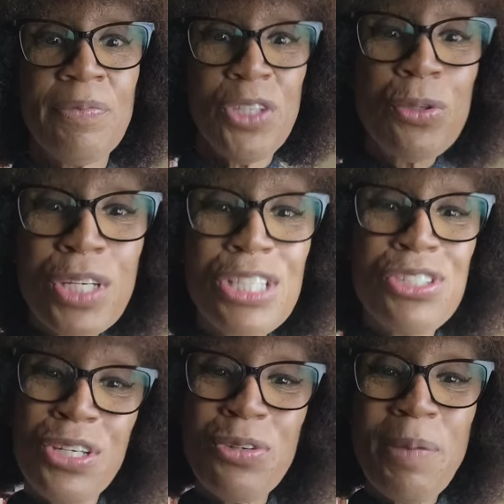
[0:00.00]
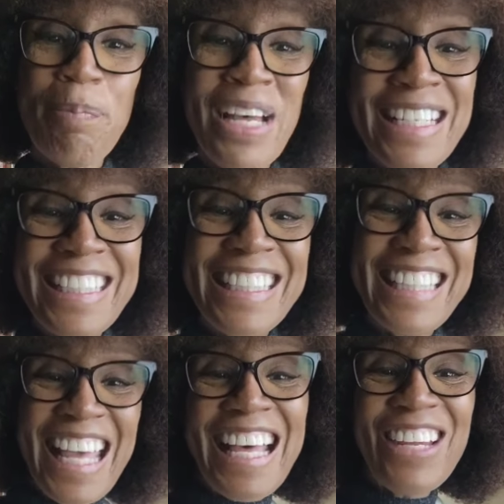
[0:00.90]
You can do it,
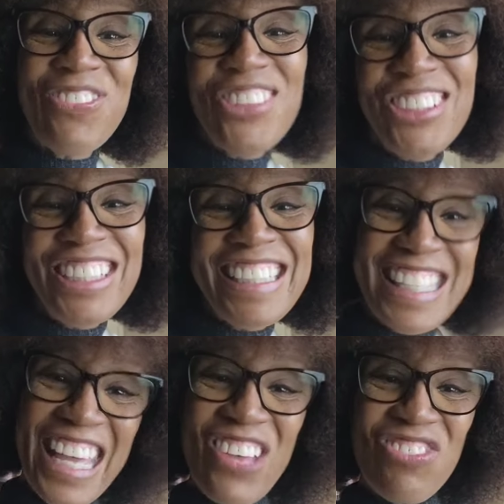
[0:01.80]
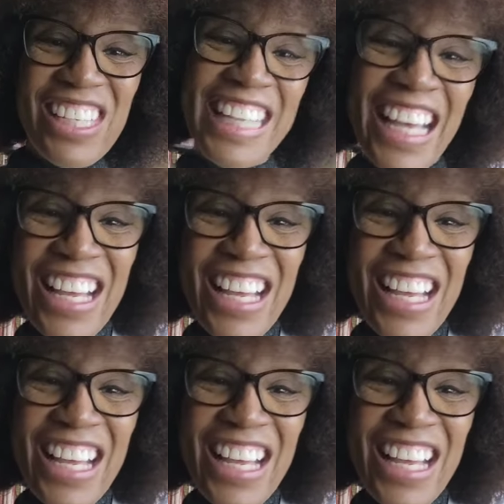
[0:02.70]
Punchinella 47.